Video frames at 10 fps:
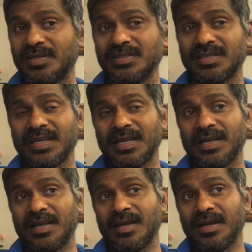is
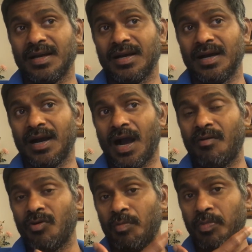
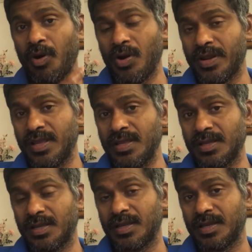our
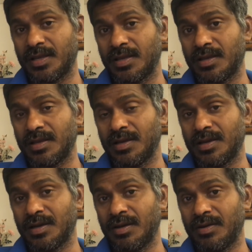body
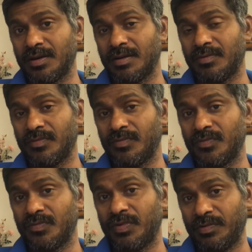uh,
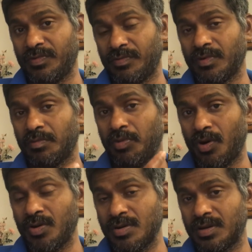when we were
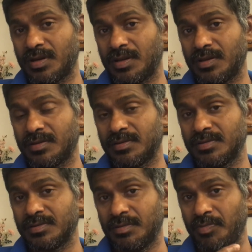born
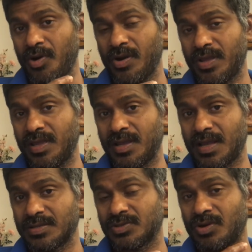the body
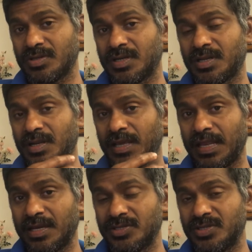has got certain
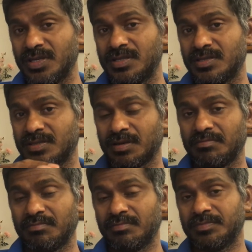energy in
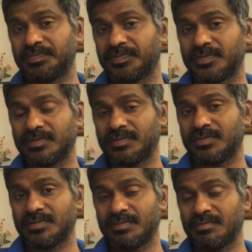some
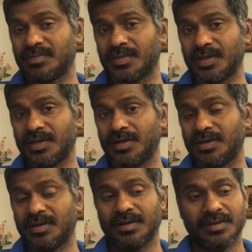
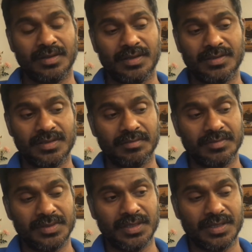uh, and
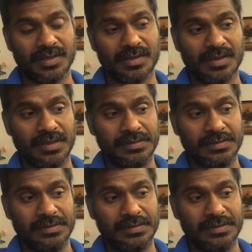some certain